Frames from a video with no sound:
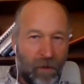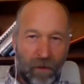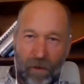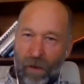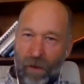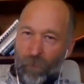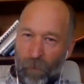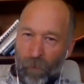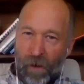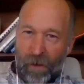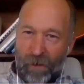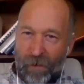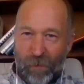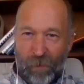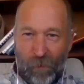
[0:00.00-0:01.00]
hey
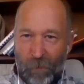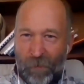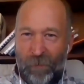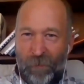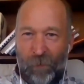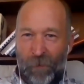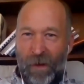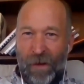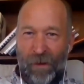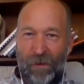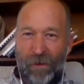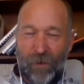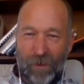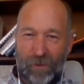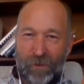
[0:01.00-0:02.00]
Ryan, you're this organic
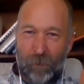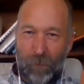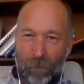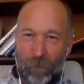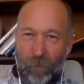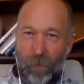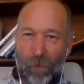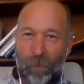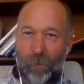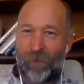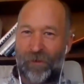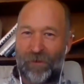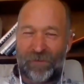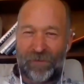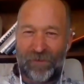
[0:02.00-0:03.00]
vegetable grower
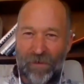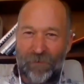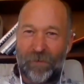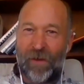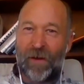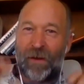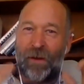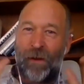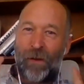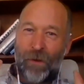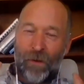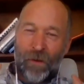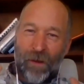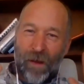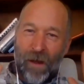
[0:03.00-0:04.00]
and stuff. Like,
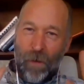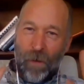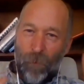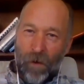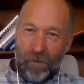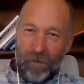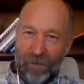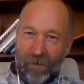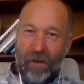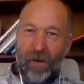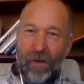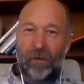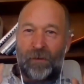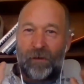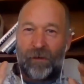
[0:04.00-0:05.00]
I want to eat
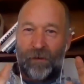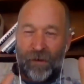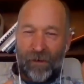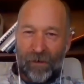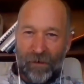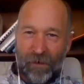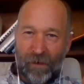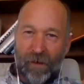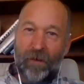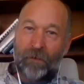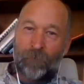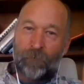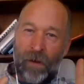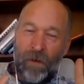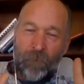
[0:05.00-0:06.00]
healthier. Da da da da.
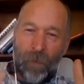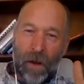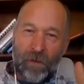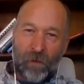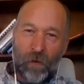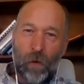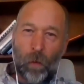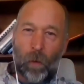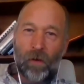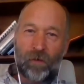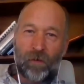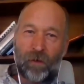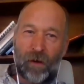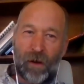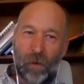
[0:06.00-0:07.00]
My my two words
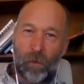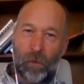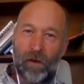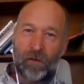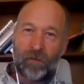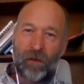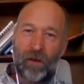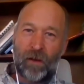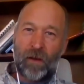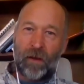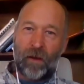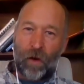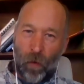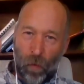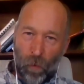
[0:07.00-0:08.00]
are always
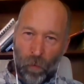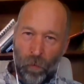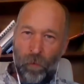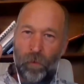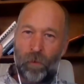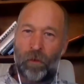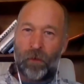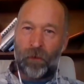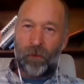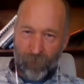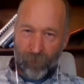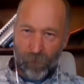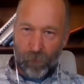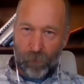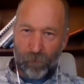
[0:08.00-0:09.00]
whole
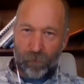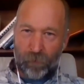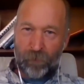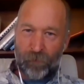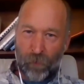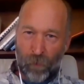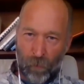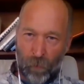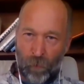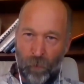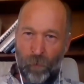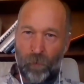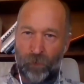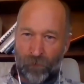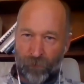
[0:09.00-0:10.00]
foods.
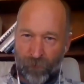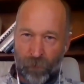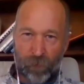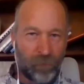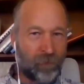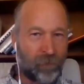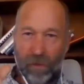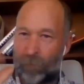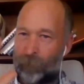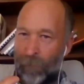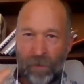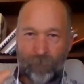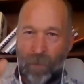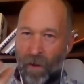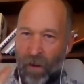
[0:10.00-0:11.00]
Whole foods. It's like
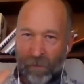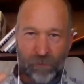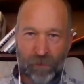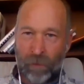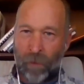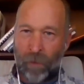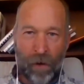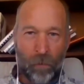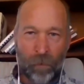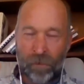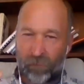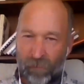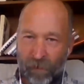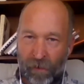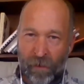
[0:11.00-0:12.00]
my mantra. I'm
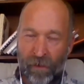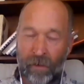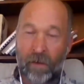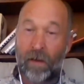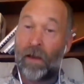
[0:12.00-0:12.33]
always saying,